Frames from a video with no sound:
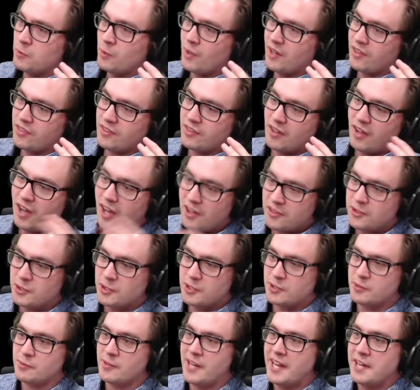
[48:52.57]
with other
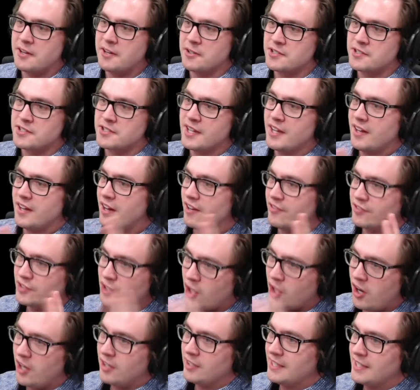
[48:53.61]
creators, of
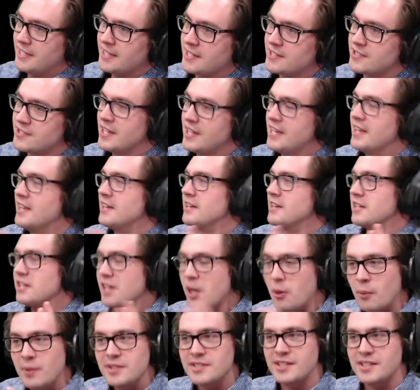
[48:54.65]
colleagues. No
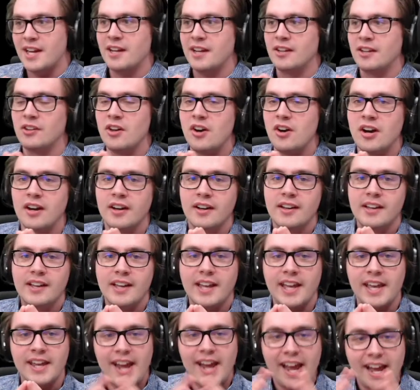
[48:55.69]
one's getting along,
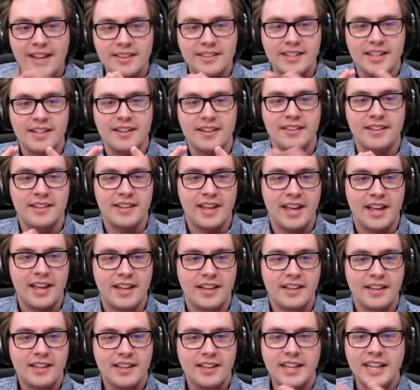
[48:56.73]
and at the end of the day,
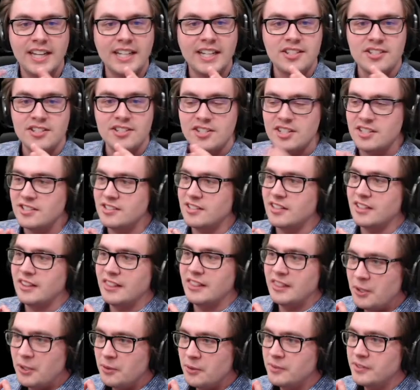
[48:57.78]
it's just a
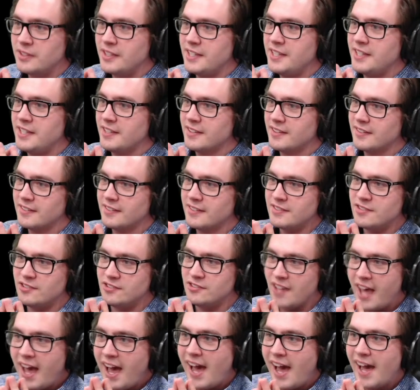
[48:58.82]
lonely,
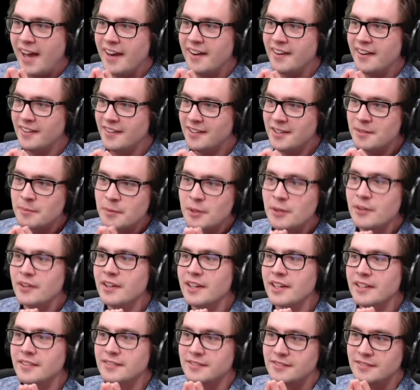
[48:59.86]
sad
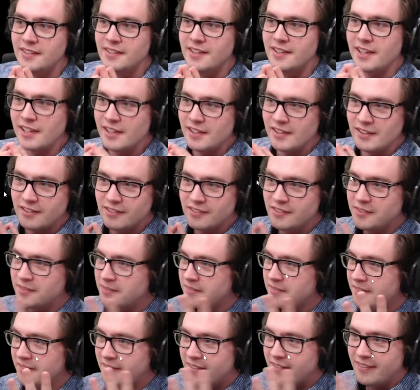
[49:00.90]
community. And
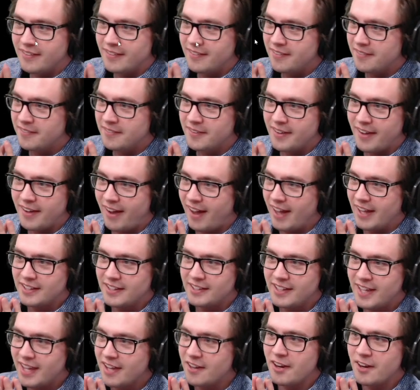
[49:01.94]
I
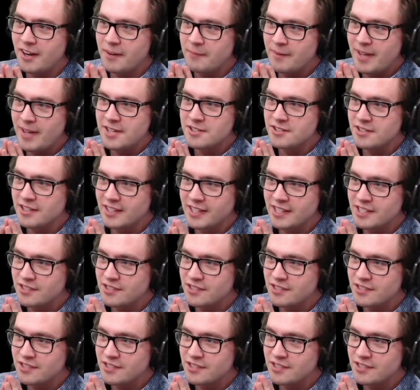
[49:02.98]
cannot imagine it gets